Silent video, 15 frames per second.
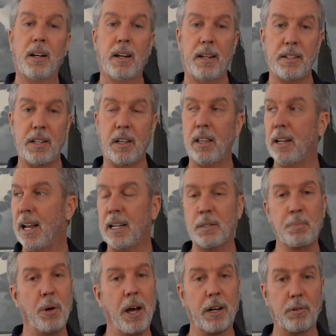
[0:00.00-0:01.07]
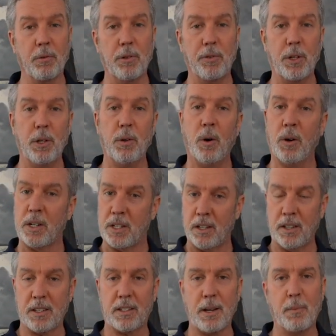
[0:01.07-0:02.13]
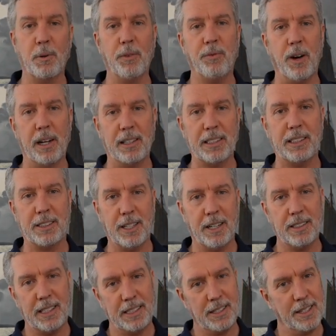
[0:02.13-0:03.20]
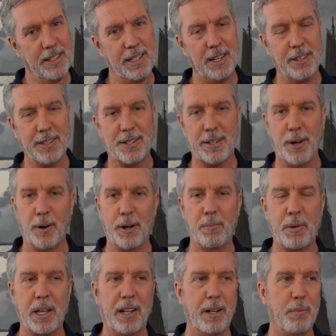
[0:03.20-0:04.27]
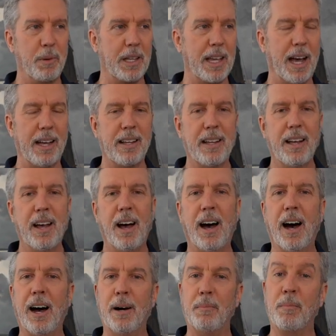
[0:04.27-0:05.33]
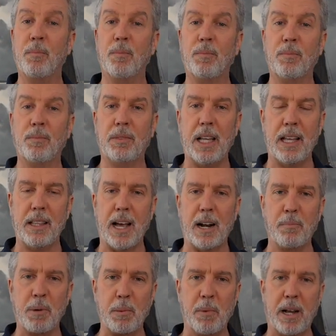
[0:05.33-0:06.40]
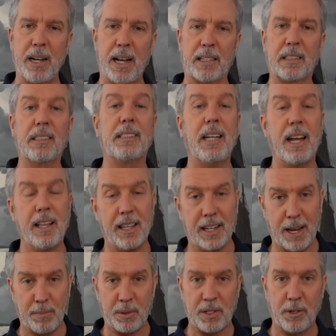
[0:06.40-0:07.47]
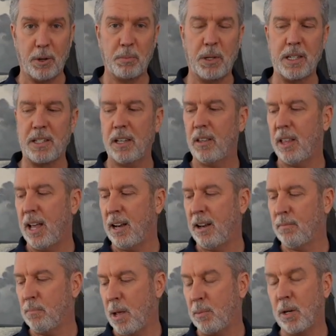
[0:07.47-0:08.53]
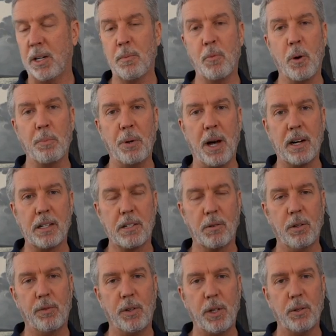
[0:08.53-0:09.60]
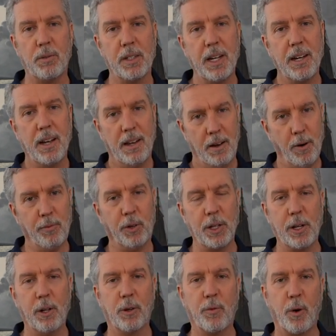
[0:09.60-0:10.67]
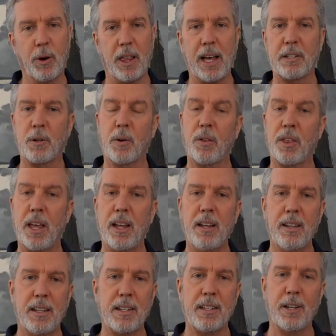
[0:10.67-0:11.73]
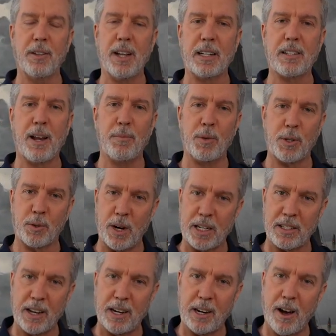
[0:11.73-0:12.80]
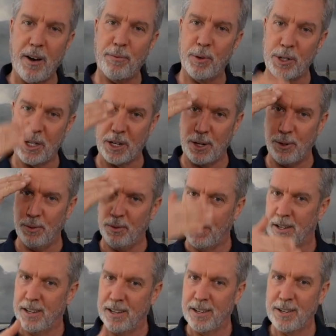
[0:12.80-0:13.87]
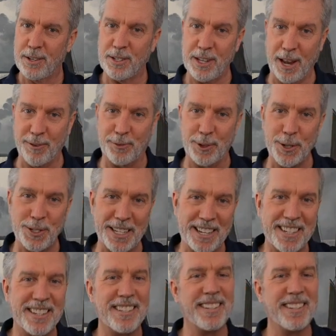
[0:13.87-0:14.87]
Until the next product review or until the summer finally starts, as you can see all the snow, it'll be a little bit yet, um, then that'll be my next sailing episode. But until then, maybe I'll get more products to review. Hopefully you look forward to that sort of thing. Until next time, this is Craig signing off, wishing you safe cruising.